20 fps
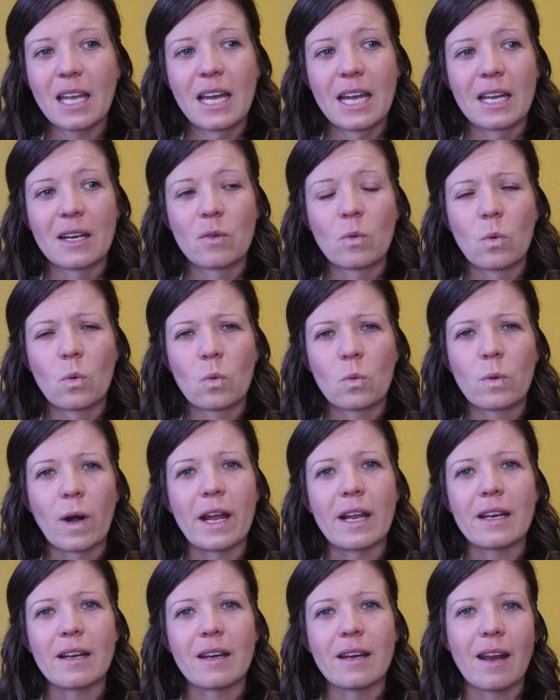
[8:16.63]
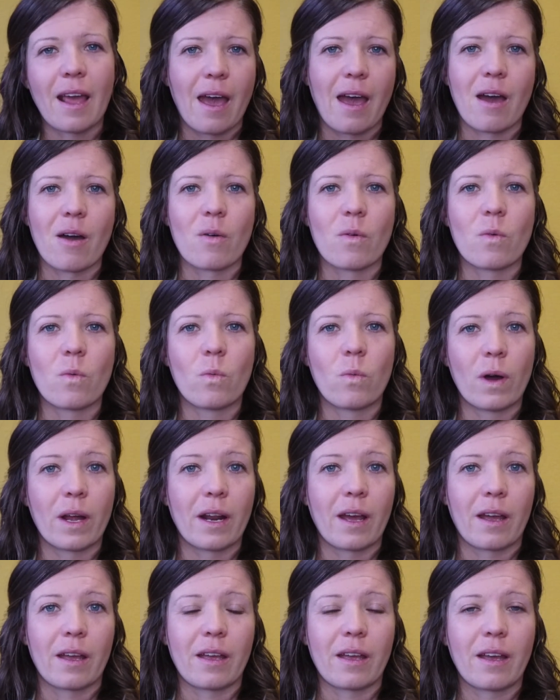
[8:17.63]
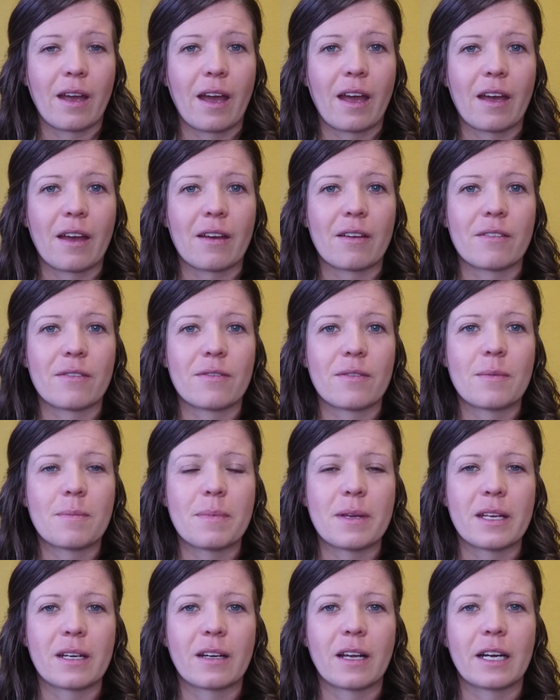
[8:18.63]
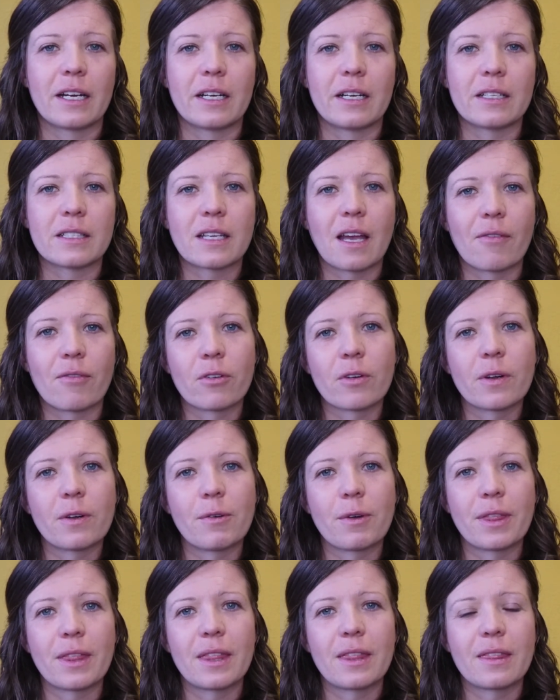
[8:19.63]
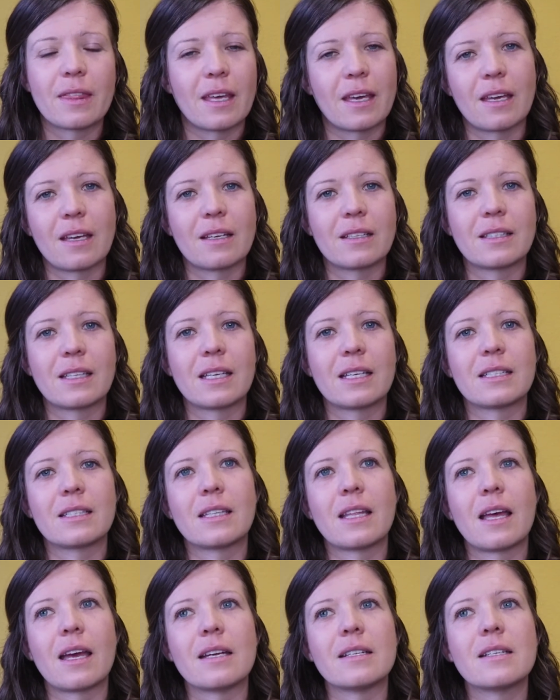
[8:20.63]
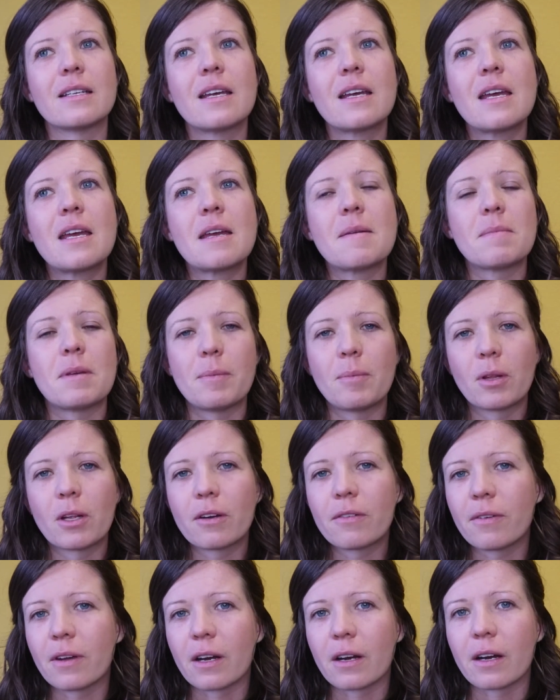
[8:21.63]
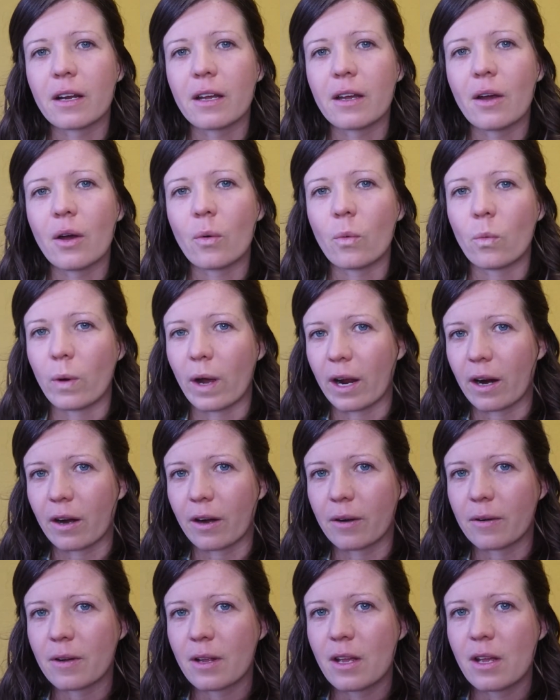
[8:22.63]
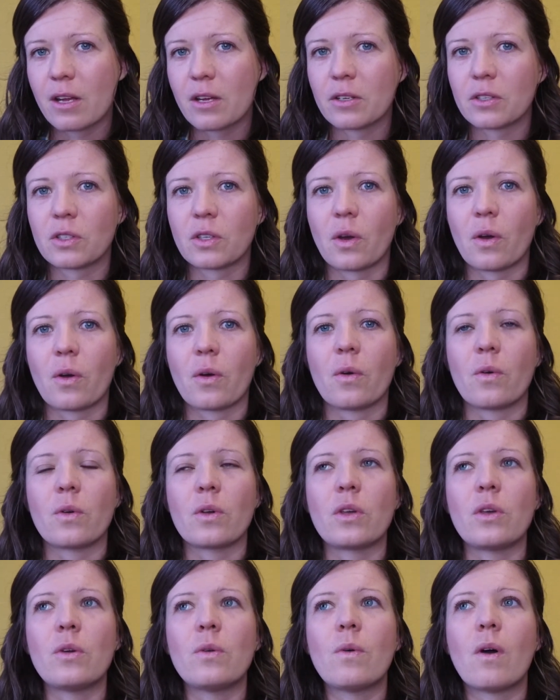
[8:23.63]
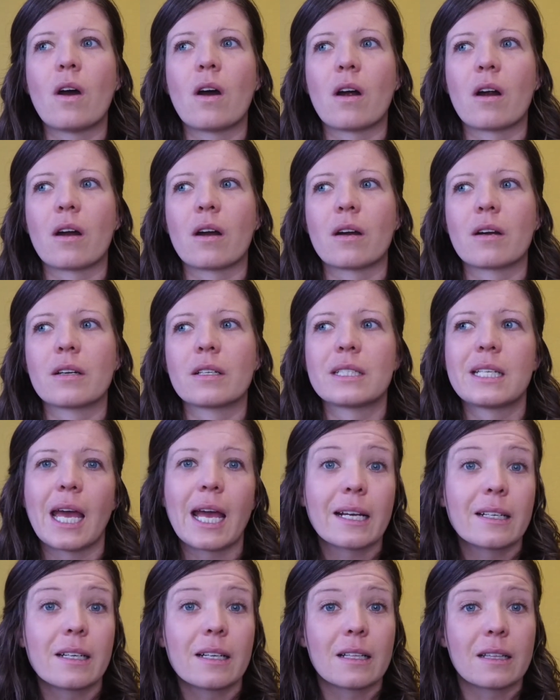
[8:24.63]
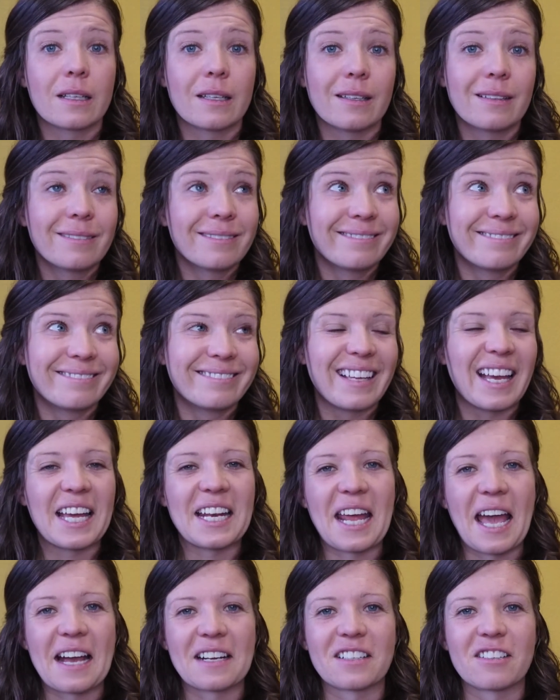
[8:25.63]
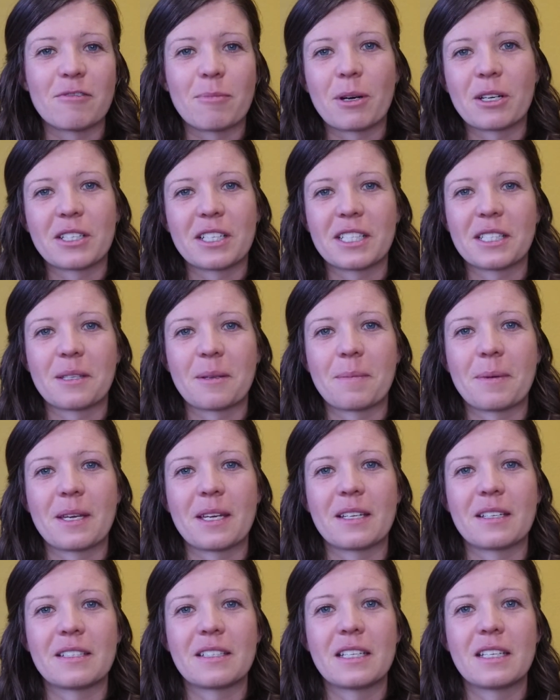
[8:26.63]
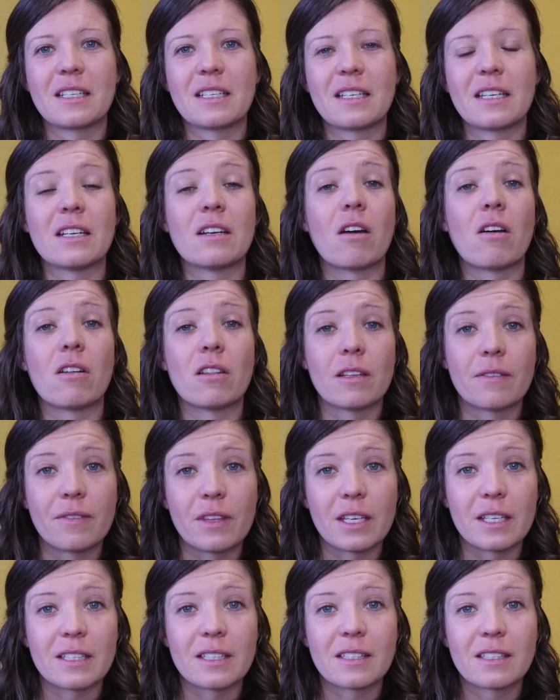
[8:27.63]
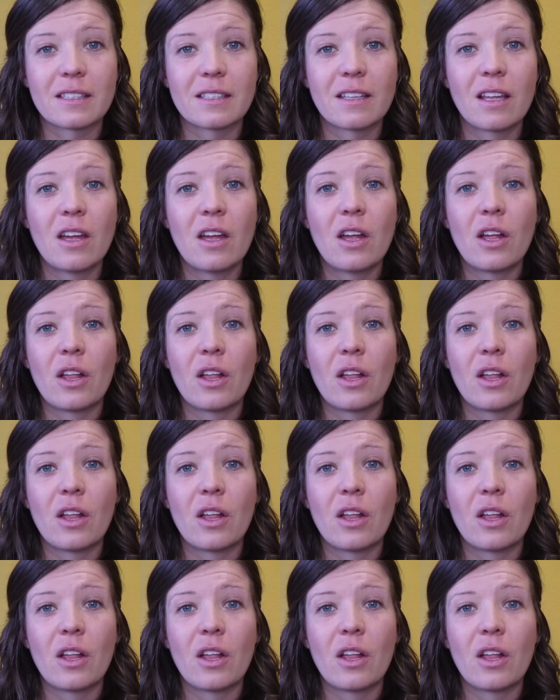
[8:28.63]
And right now, what I have been kind of discovering with things is that people are very aware. So you are technically an active participant in all of this.